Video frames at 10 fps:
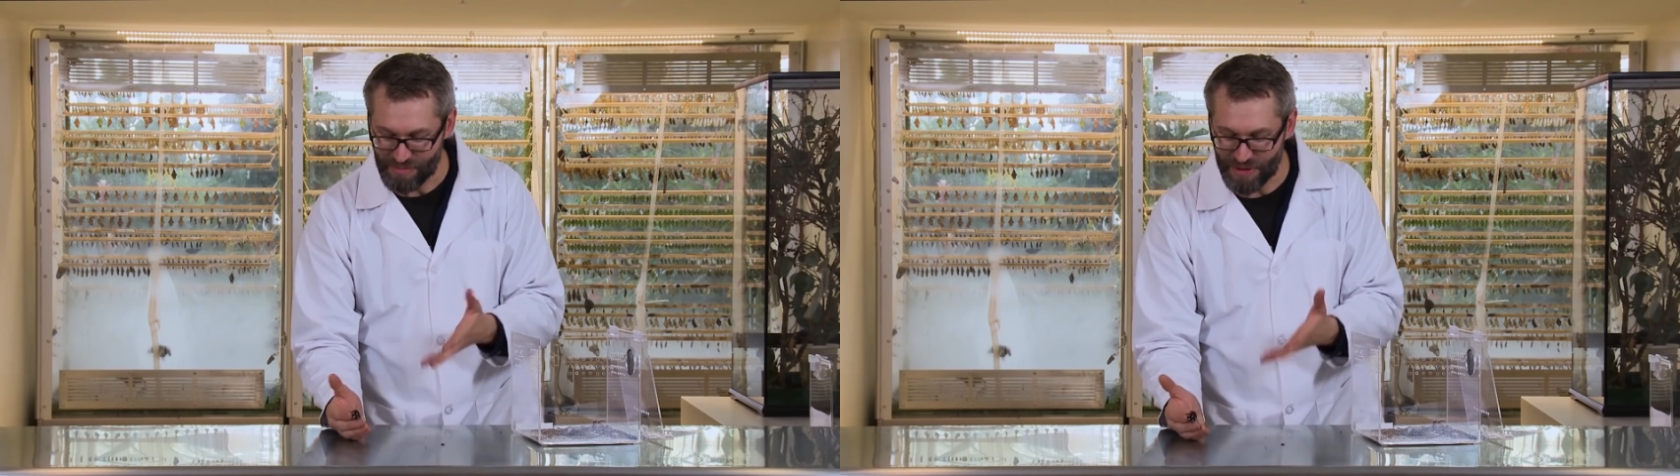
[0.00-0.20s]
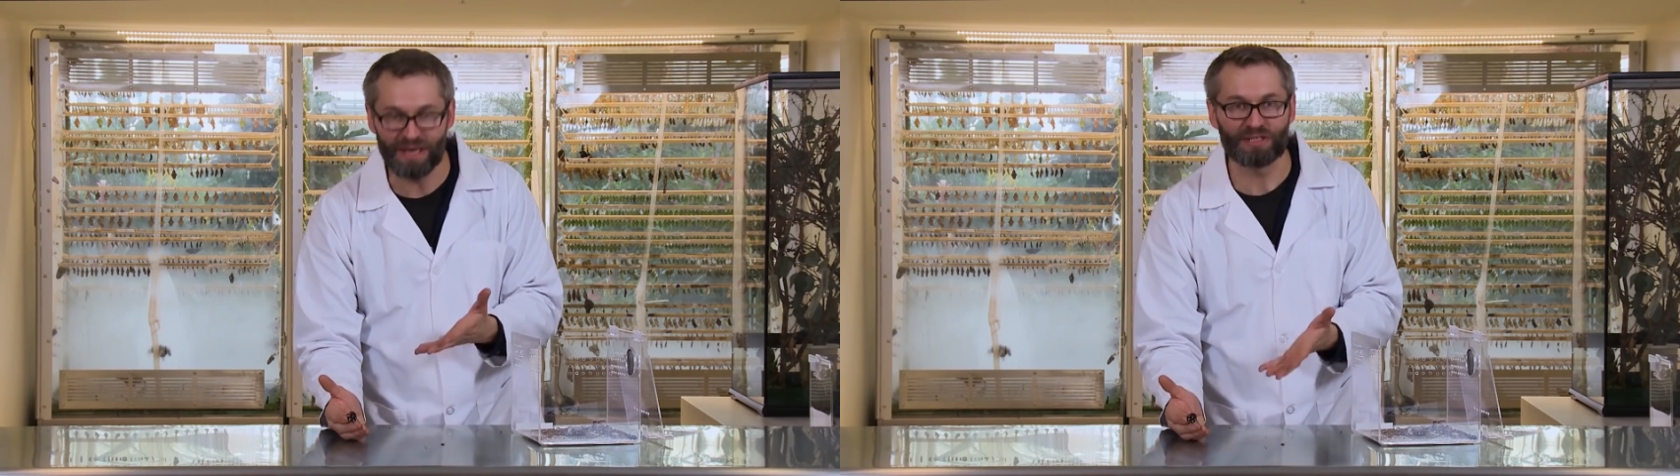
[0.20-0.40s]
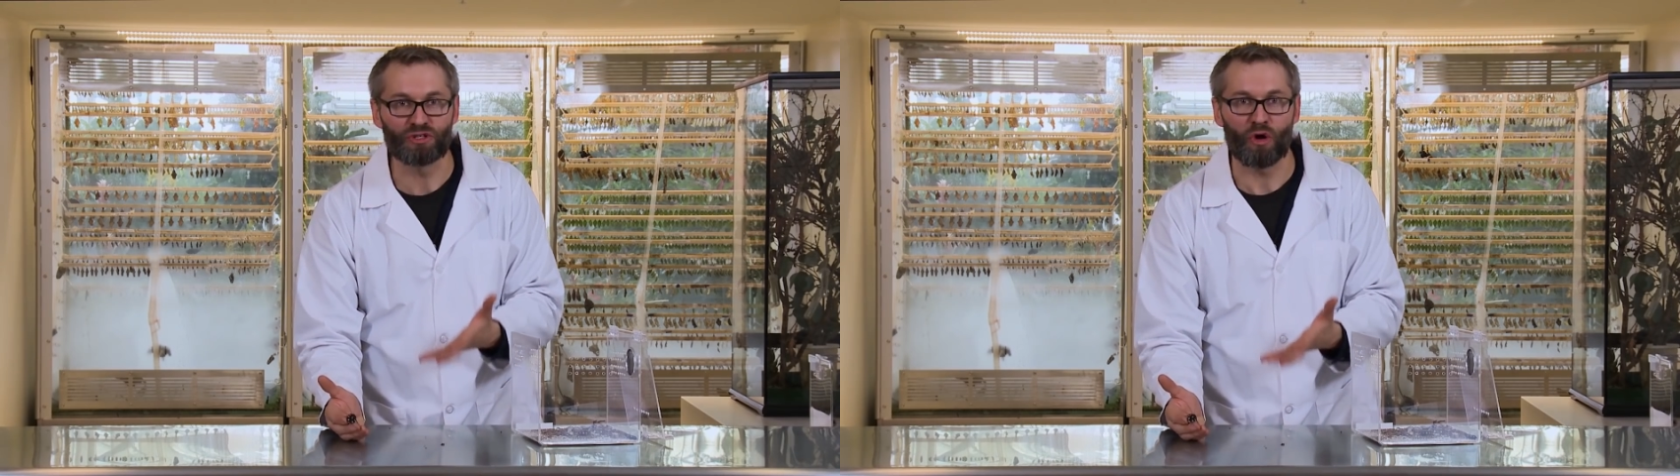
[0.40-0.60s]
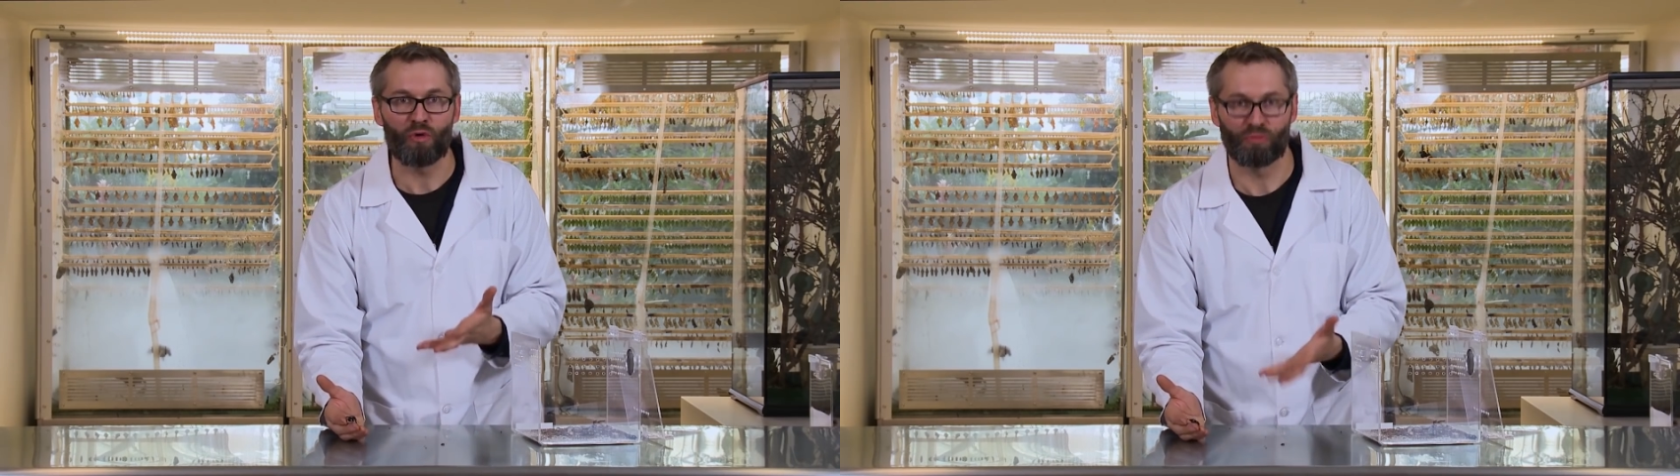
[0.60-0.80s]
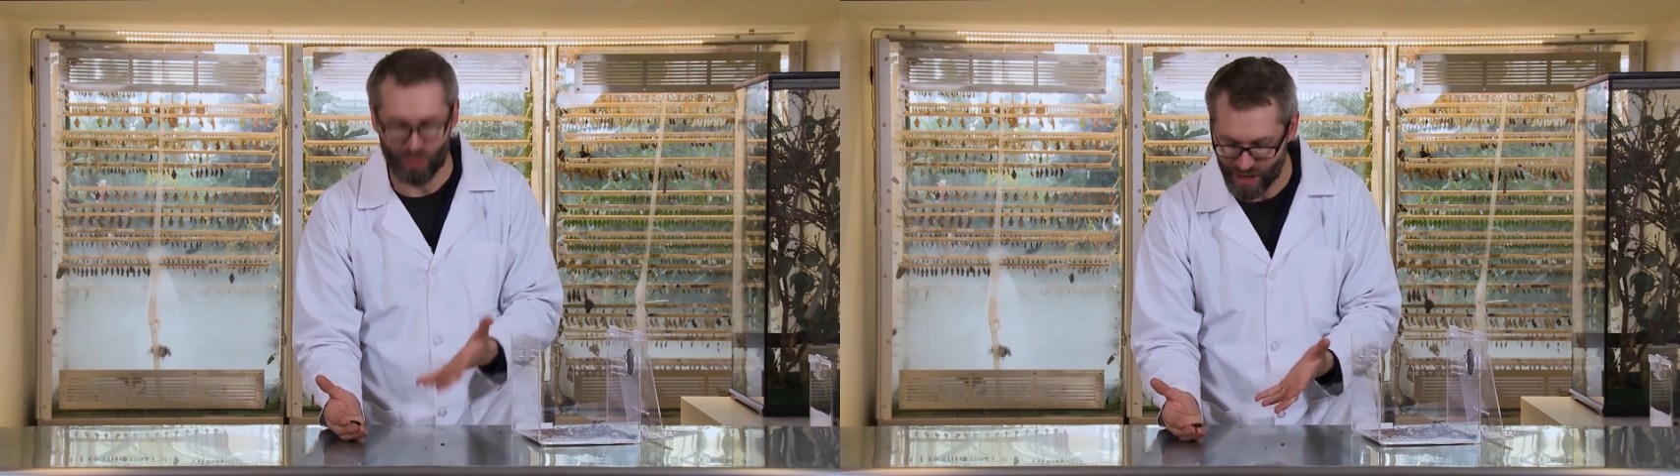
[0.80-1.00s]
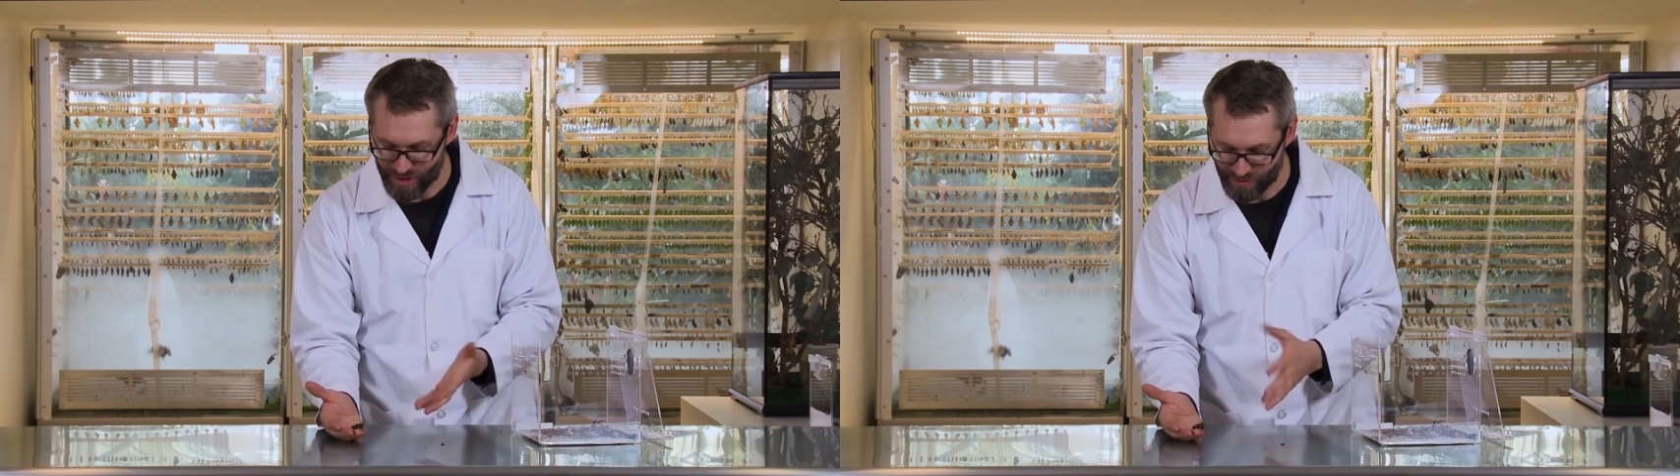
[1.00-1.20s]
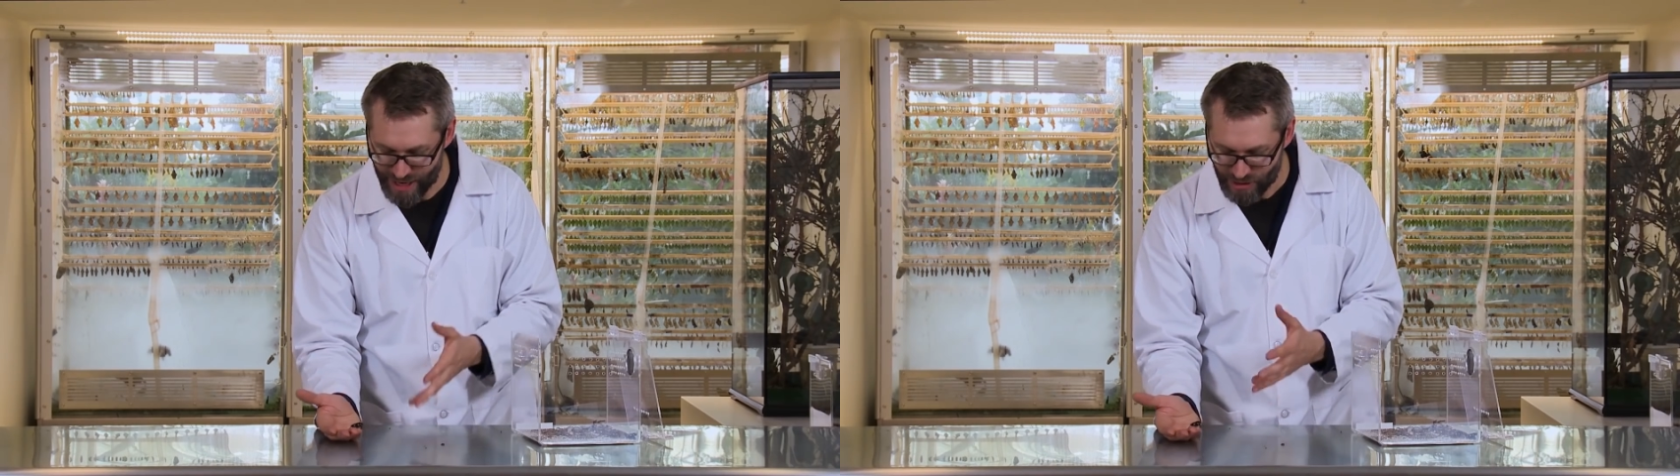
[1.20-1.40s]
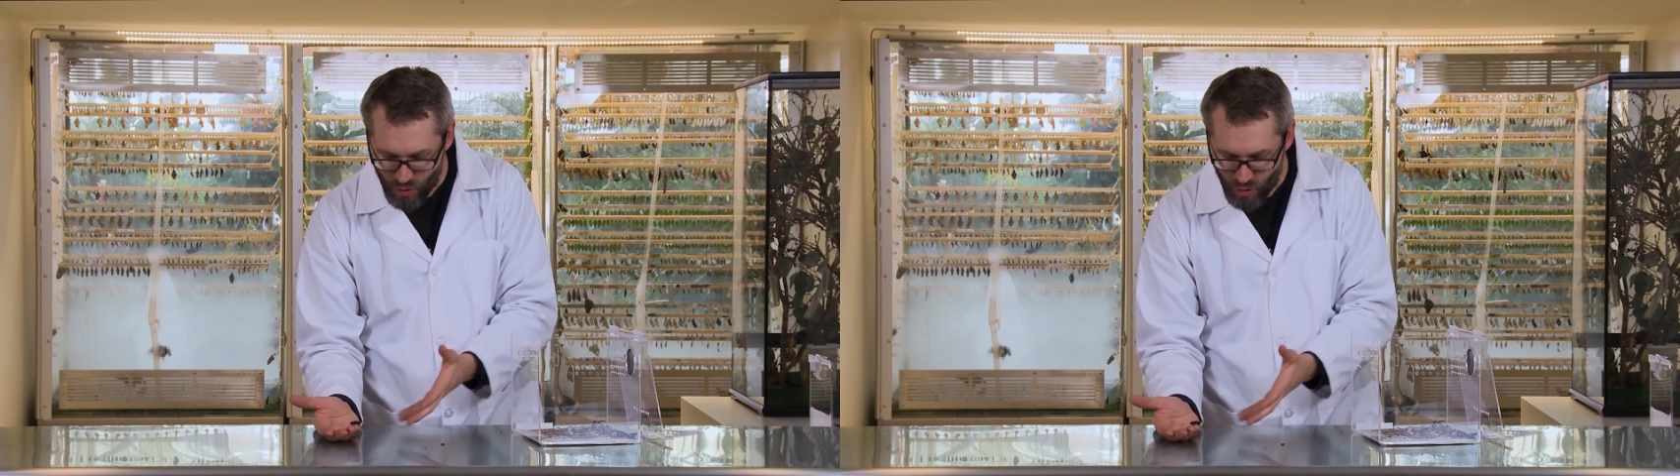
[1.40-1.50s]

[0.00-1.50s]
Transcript: being so pretty, right?